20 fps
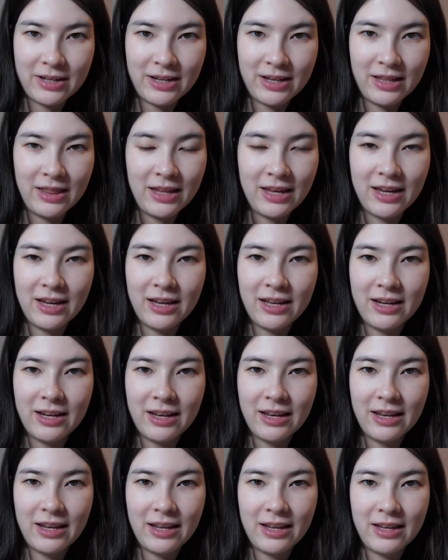and
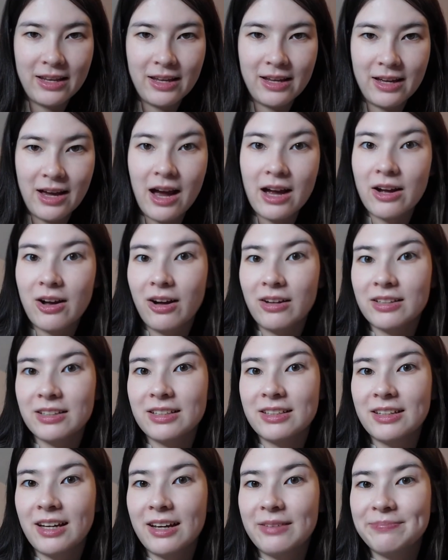then I called it a
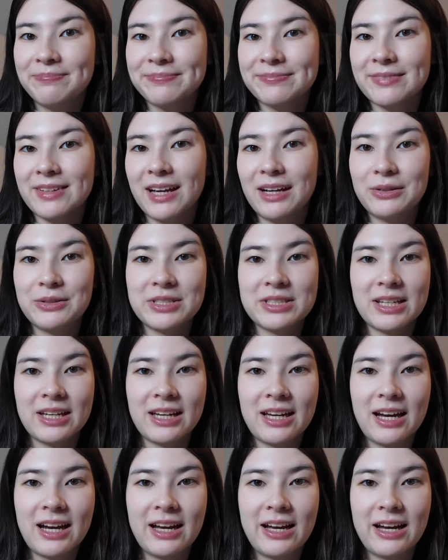day. I was like,